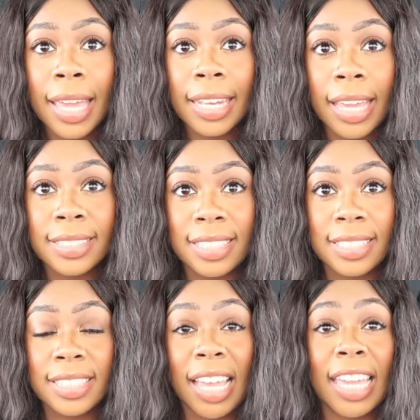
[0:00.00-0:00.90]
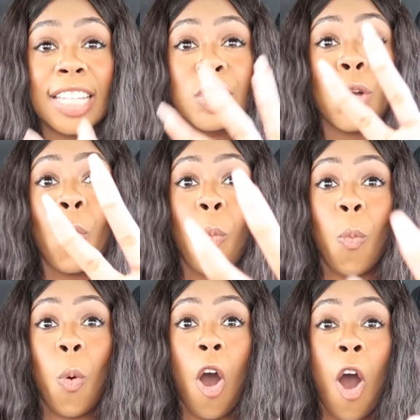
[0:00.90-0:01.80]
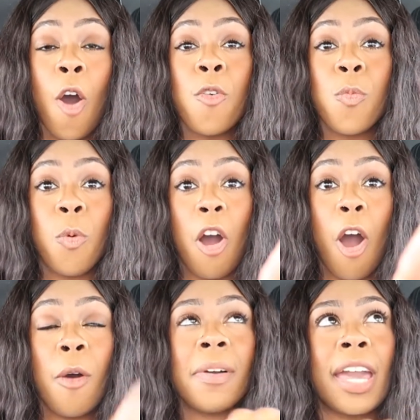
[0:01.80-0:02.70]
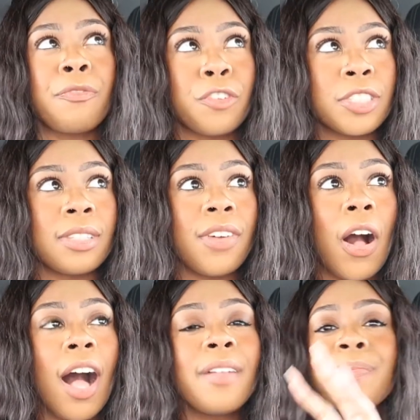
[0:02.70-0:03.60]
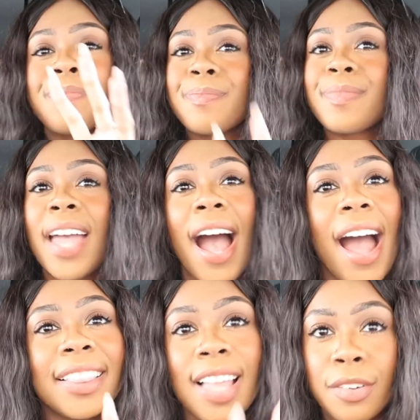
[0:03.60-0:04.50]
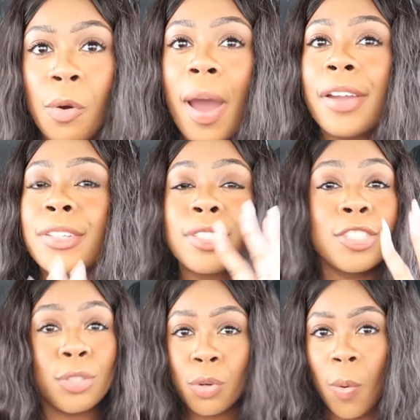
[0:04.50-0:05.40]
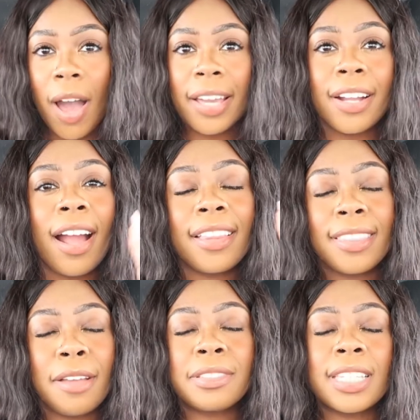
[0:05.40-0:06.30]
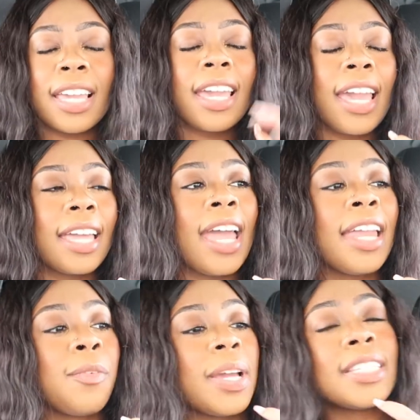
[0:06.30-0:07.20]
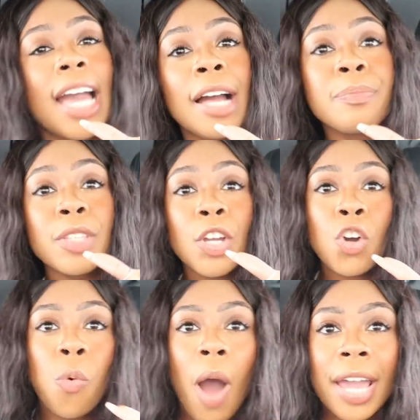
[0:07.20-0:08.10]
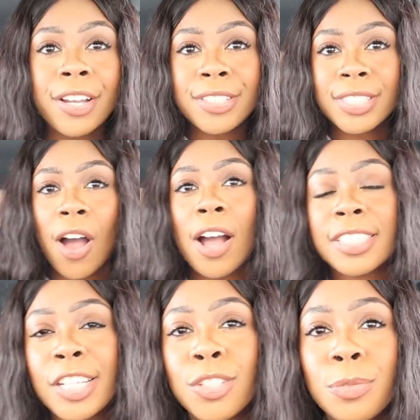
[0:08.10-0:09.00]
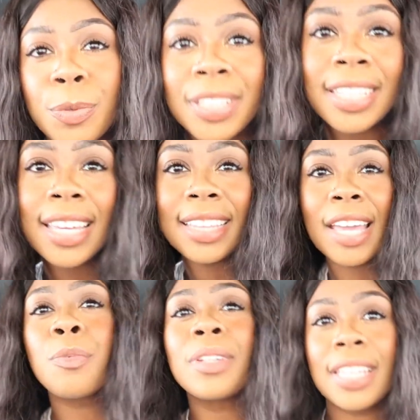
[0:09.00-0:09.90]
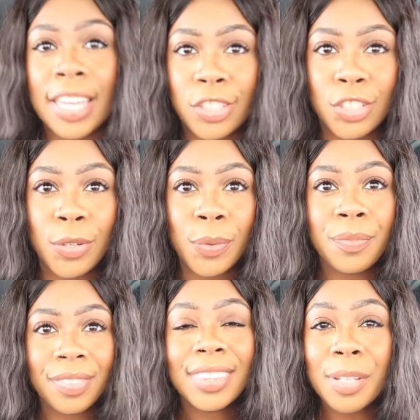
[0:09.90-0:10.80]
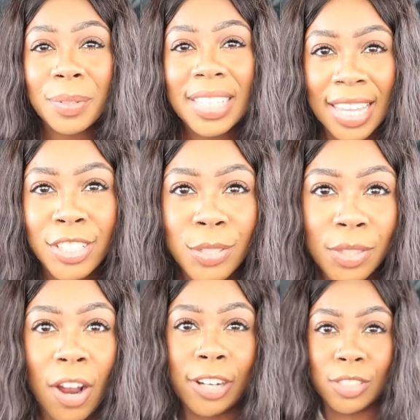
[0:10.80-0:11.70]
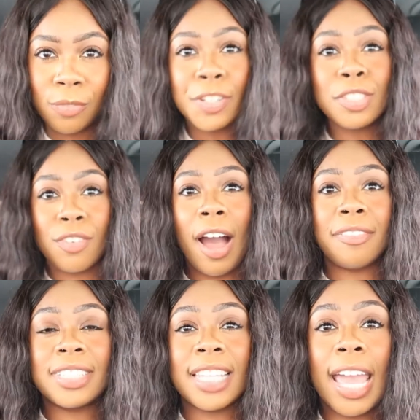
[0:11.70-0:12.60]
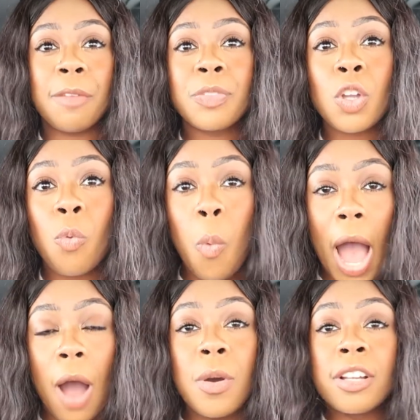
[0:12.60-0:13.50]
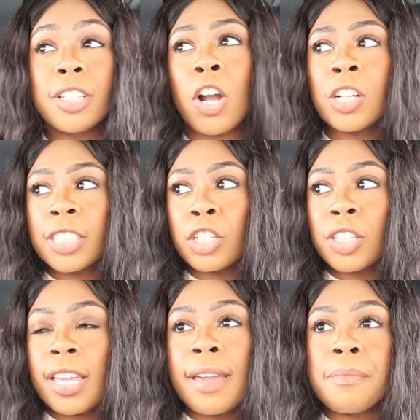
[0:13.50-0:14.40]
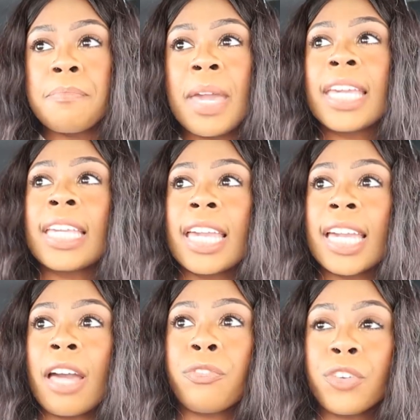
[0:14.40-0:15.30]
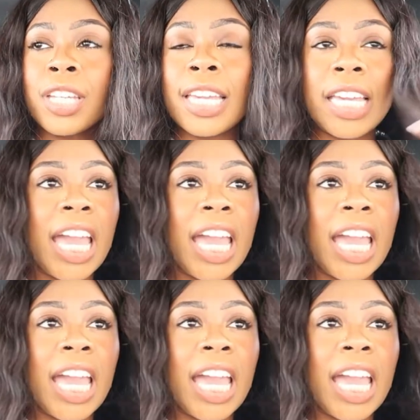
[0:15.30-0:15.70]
18 seconds. Whoa, whoa. Okay, first of all, I love choir. I used to do choir. I love singing. And anyways, yeah, choir songs, they just really, they really hit you. They really hit you in the heart. So first of all, I have to say, wow. Now her literally making a freaking